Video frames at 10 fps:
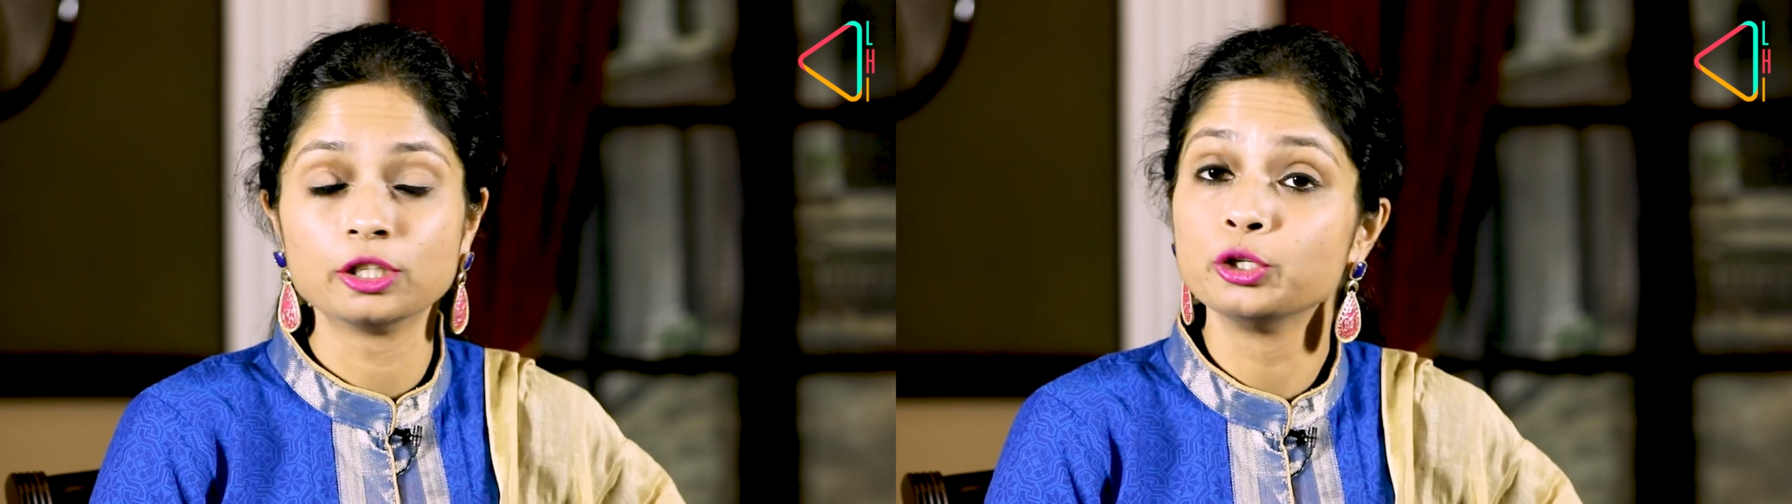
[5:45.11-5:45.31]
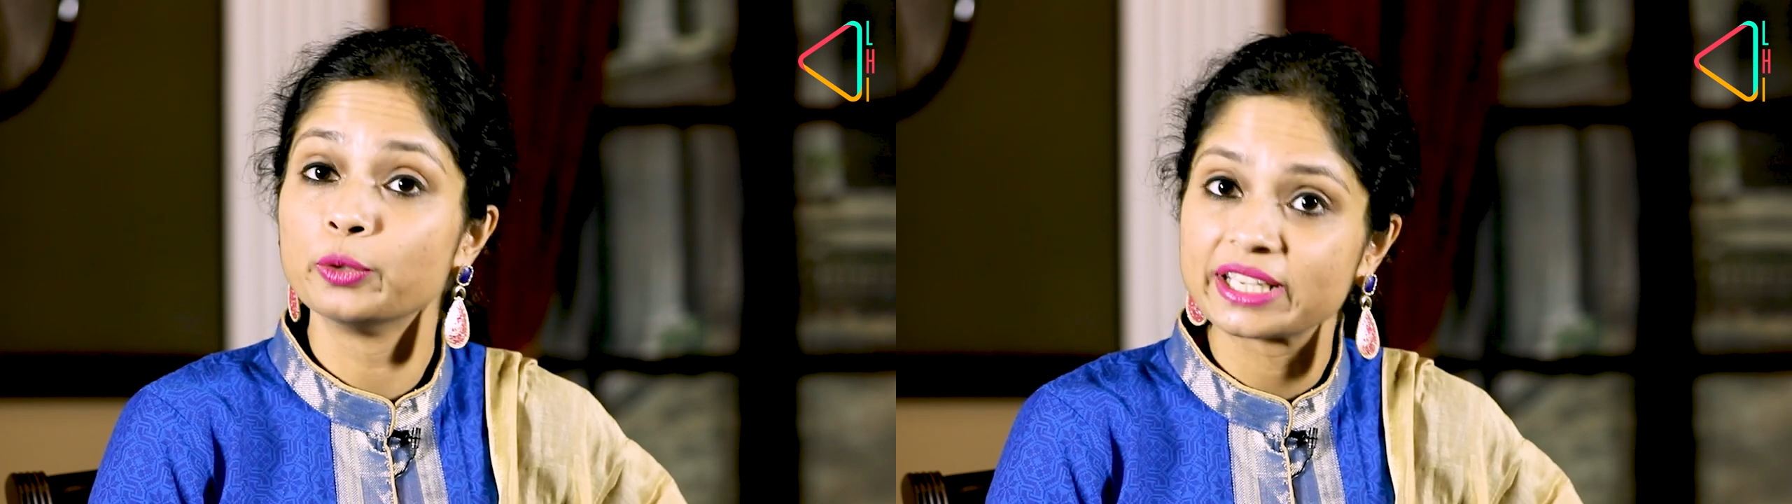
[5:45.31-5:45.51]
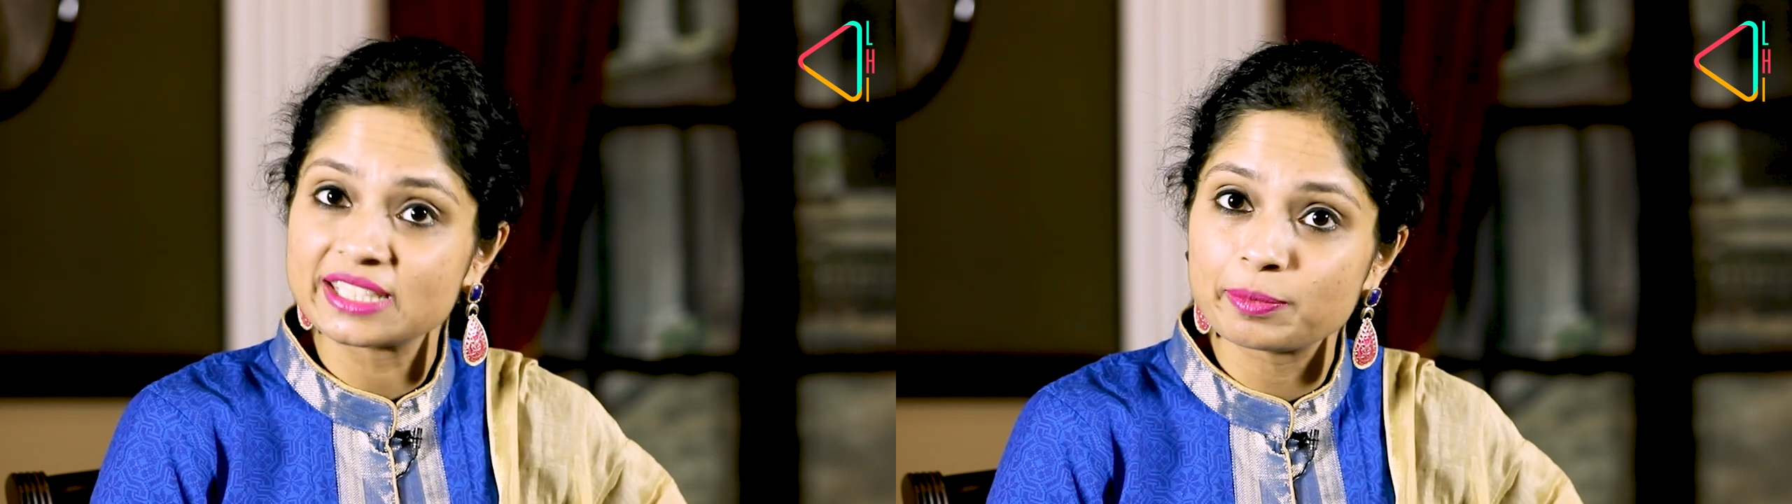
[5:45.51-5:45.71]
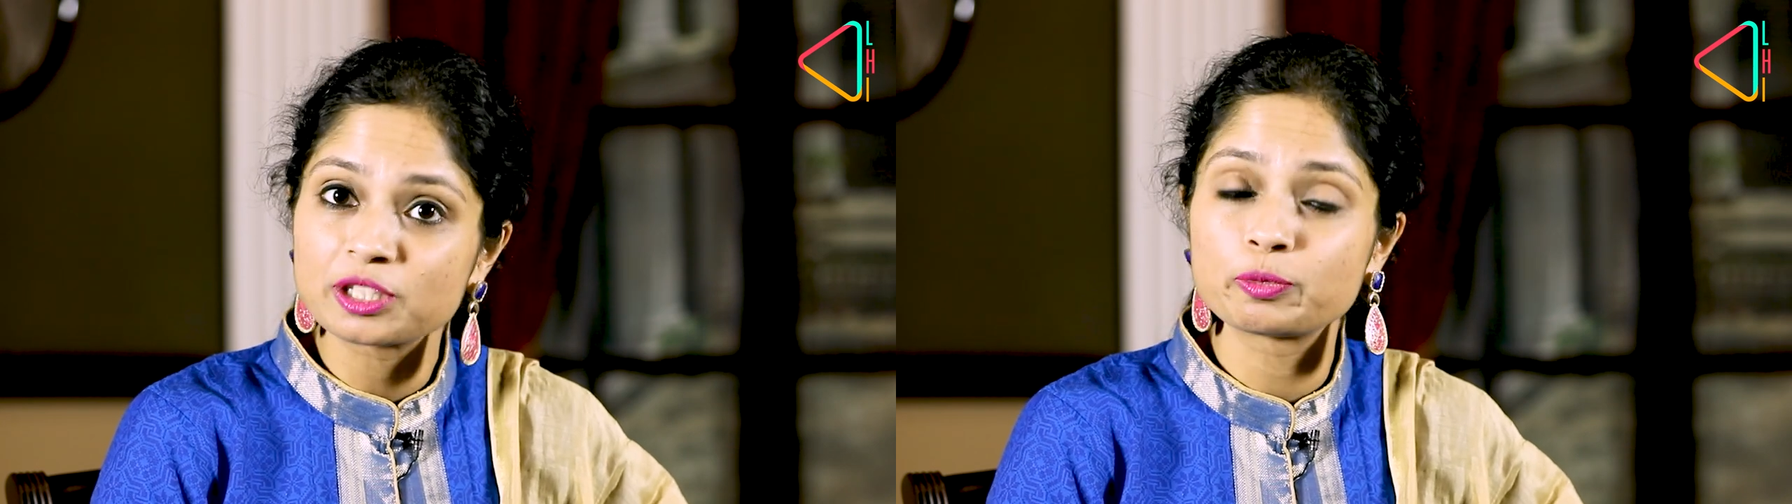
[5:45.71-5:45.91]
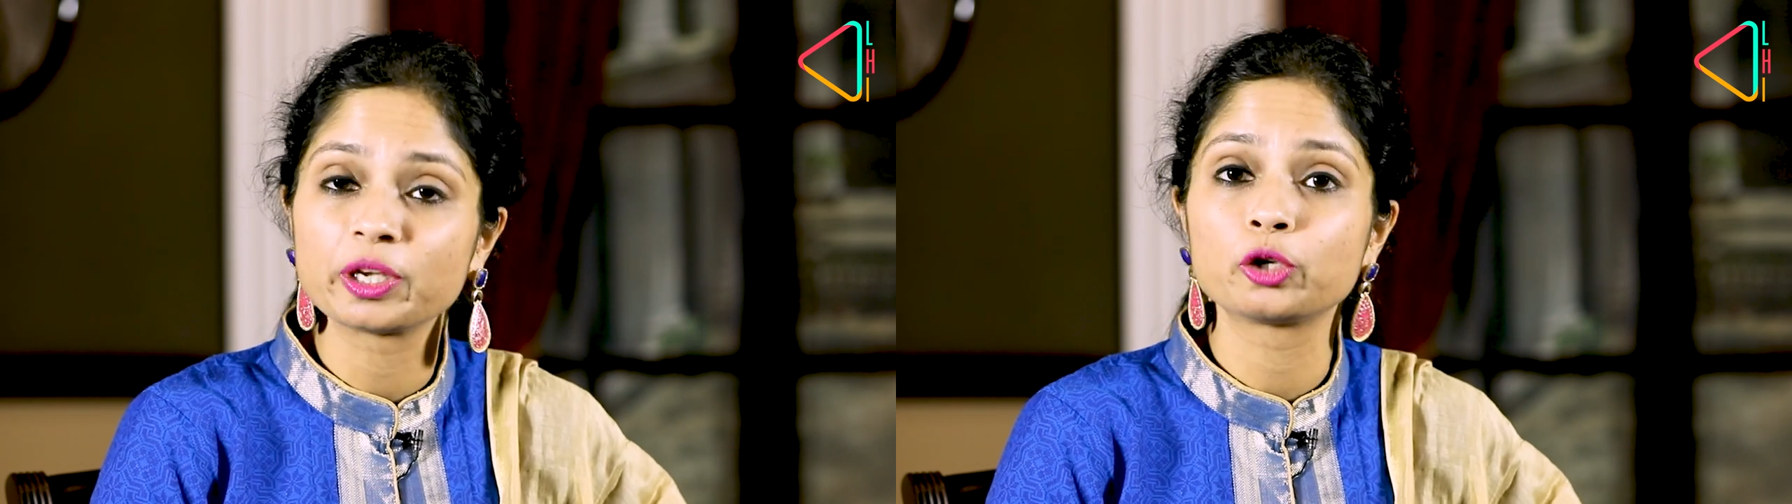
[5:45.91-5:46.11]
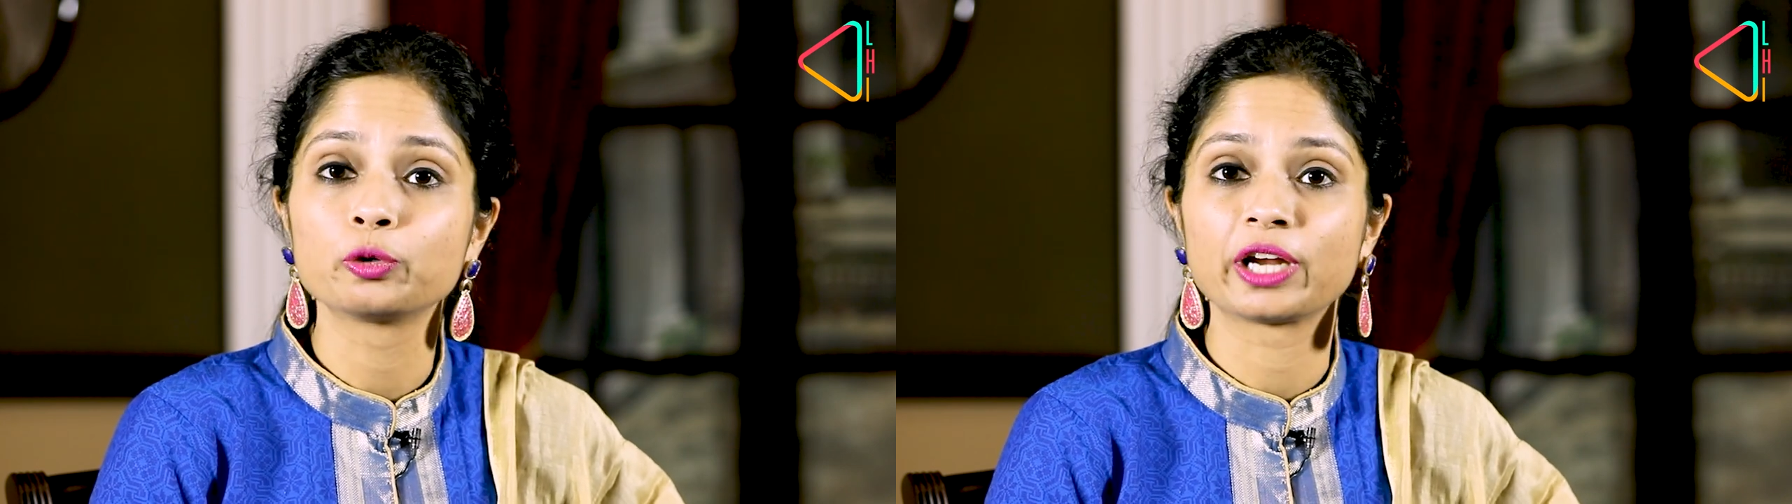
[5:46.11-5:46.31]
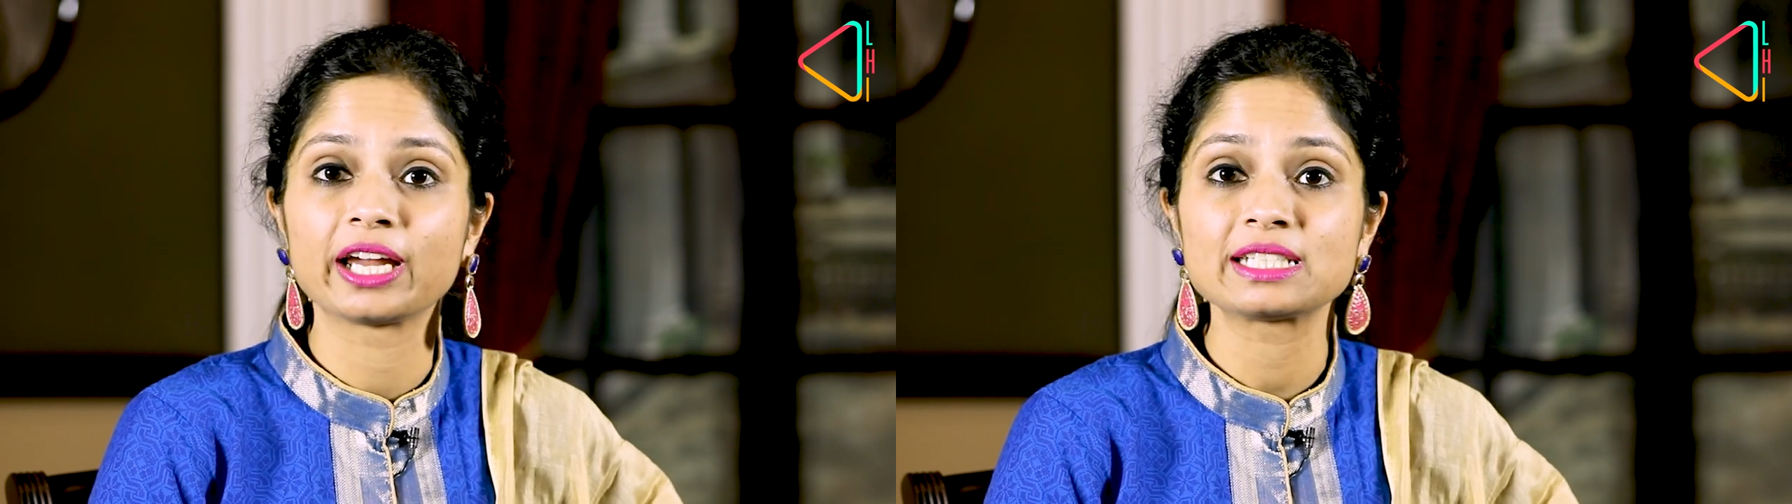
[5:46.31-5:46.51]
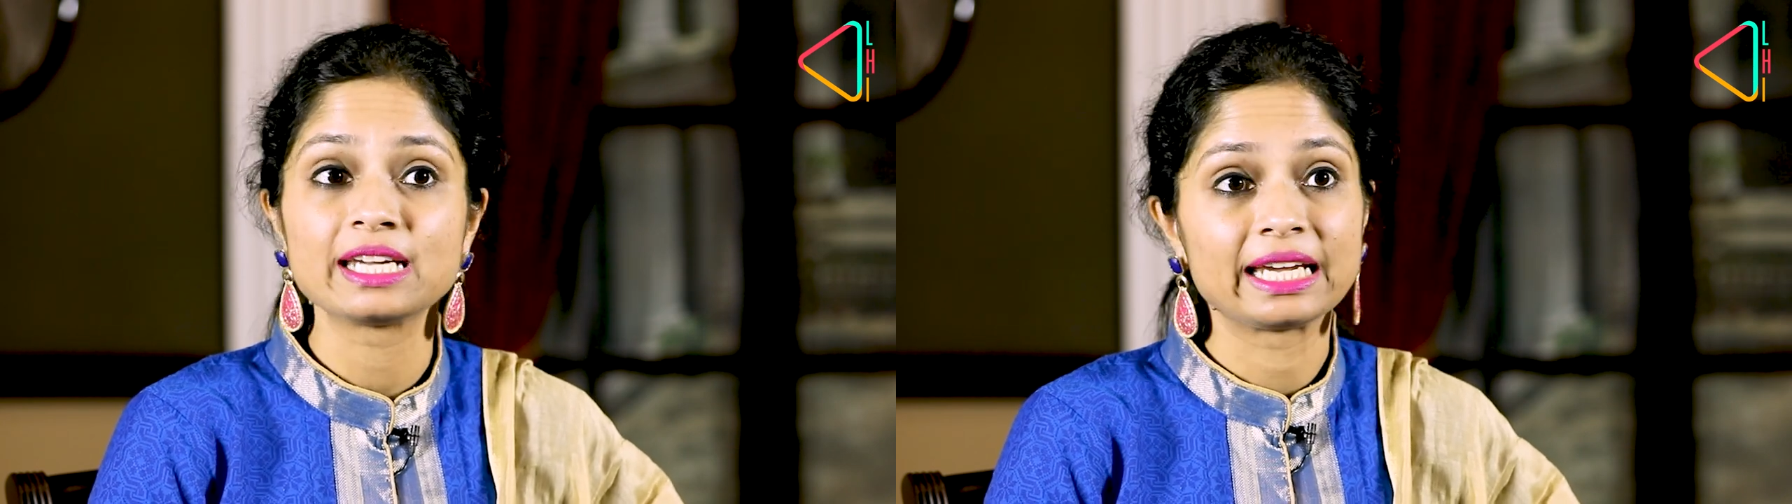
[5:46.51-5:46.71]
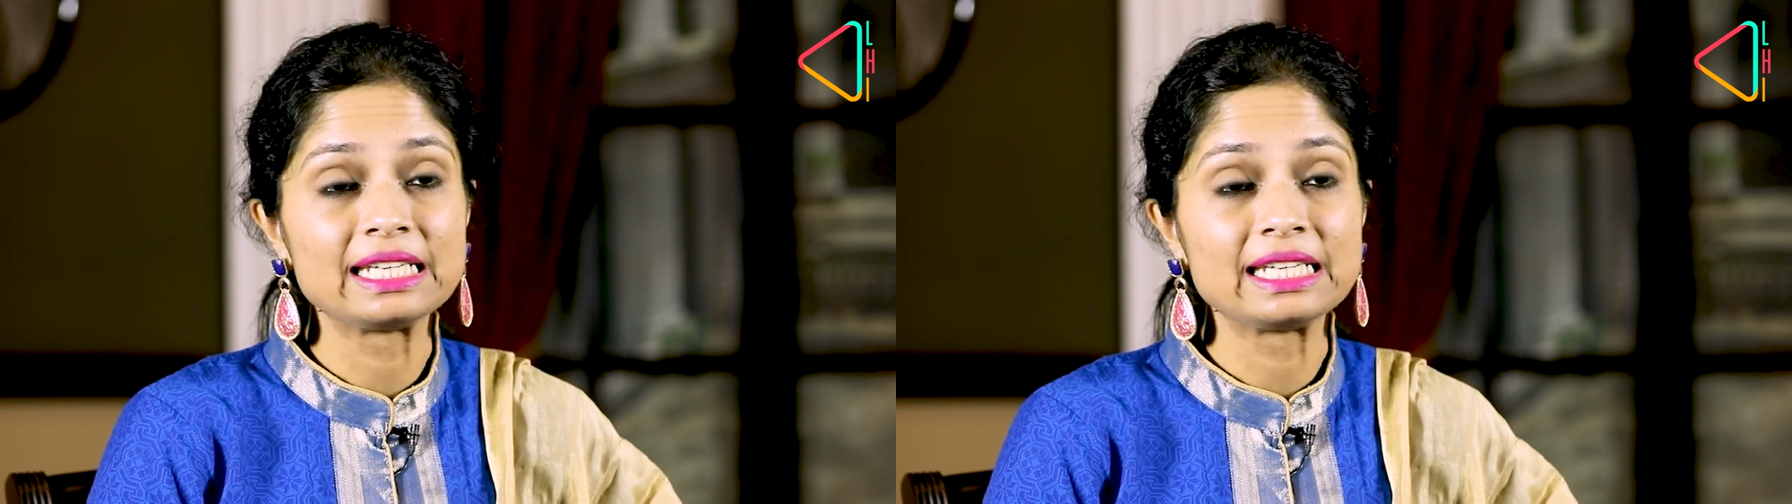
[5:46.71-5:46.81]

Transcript: the new exhibits we curate,